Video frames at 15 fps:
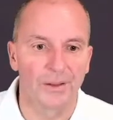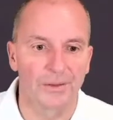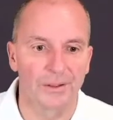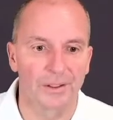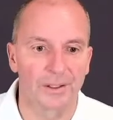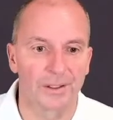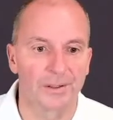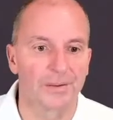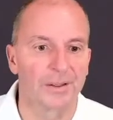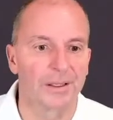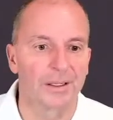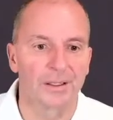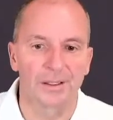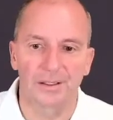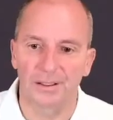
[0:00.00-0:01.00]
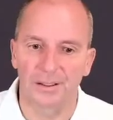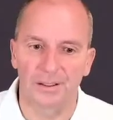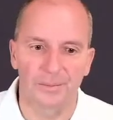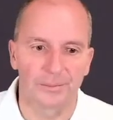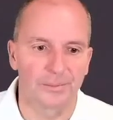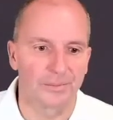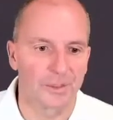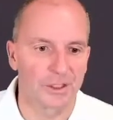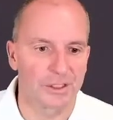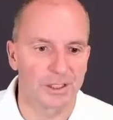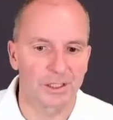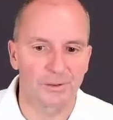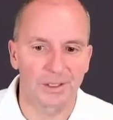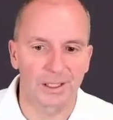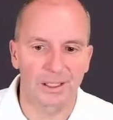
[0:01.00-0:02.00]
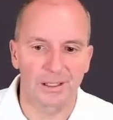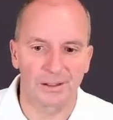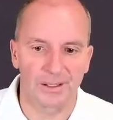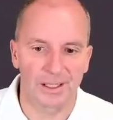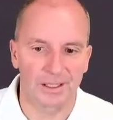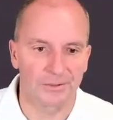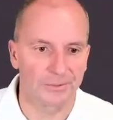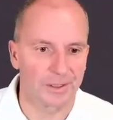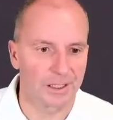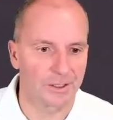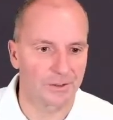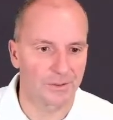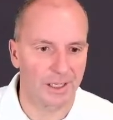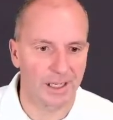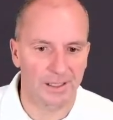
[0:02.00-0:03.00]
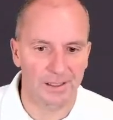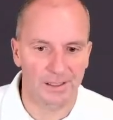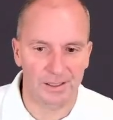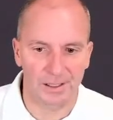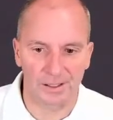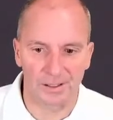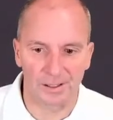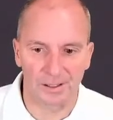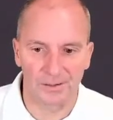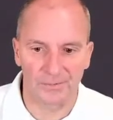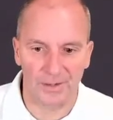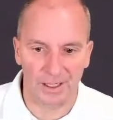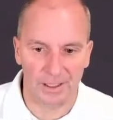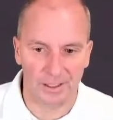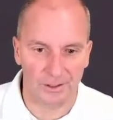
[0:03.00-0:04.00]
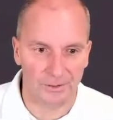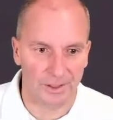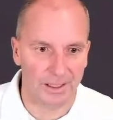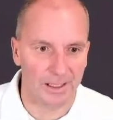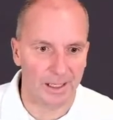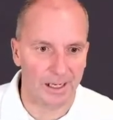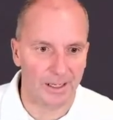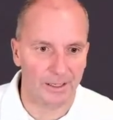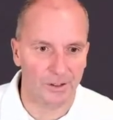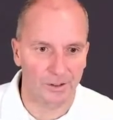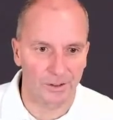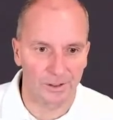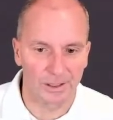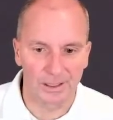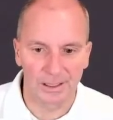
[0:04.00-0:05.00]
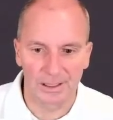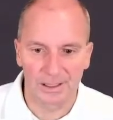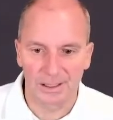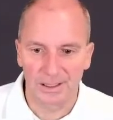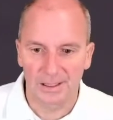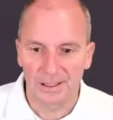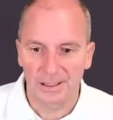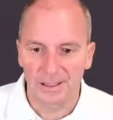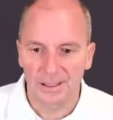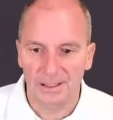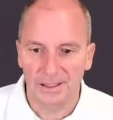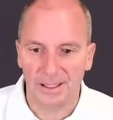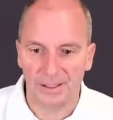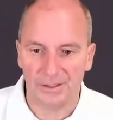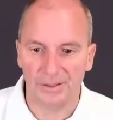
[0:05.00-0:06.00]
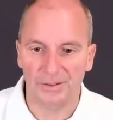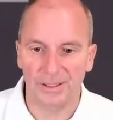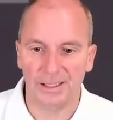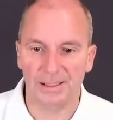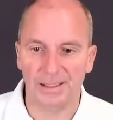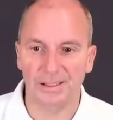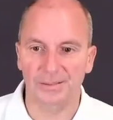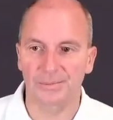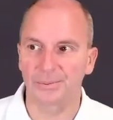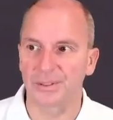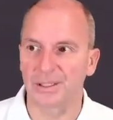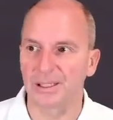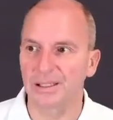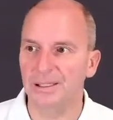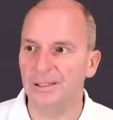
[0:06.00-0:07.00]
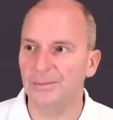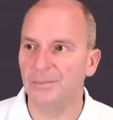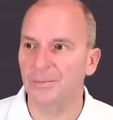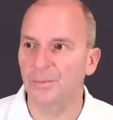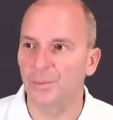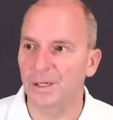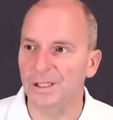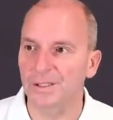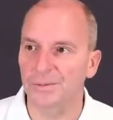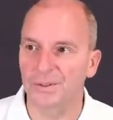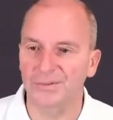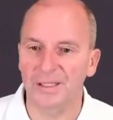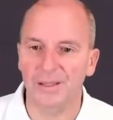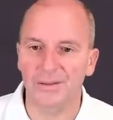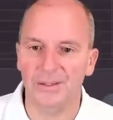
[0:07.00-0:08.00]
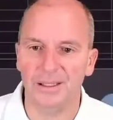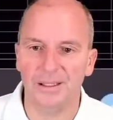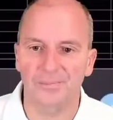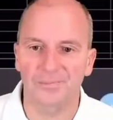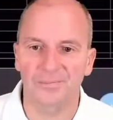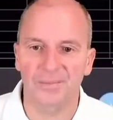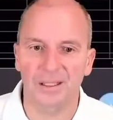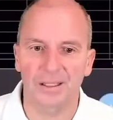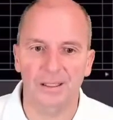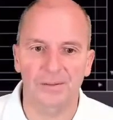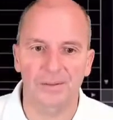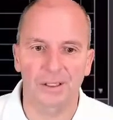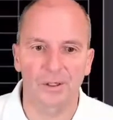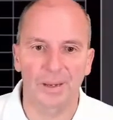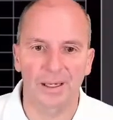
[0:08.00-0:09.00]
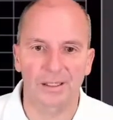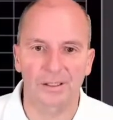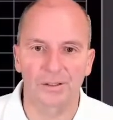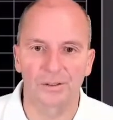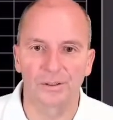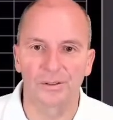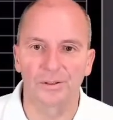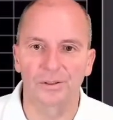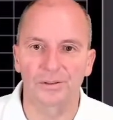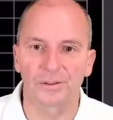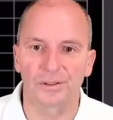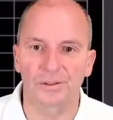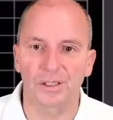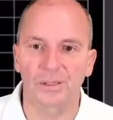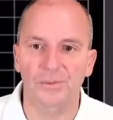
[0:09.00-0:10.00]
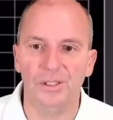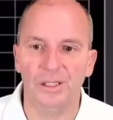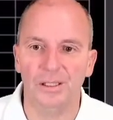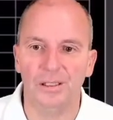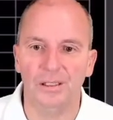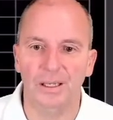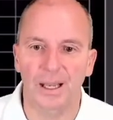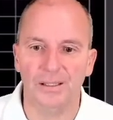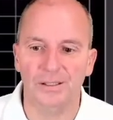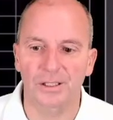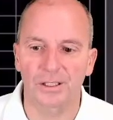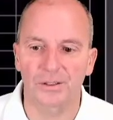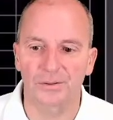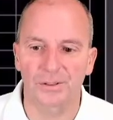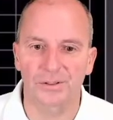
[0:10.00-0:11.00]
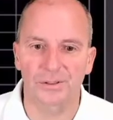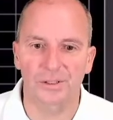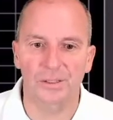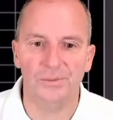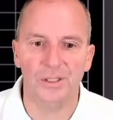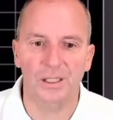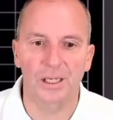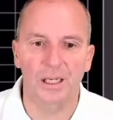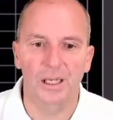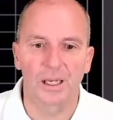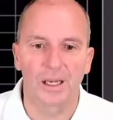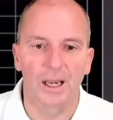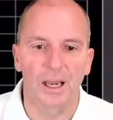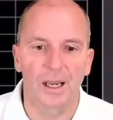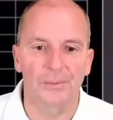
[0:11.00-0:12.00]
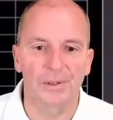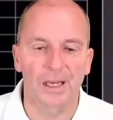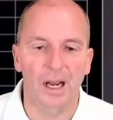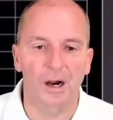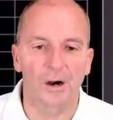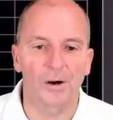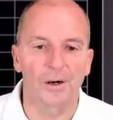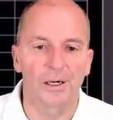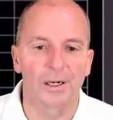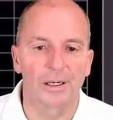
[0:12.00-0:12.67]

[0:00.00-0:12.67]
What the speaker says: the machinery that we created in FactoryIO. Yeah, so that's pretty easy. Once we've done that, we go back to Streamsheet, execute the Streamsheet, and we're now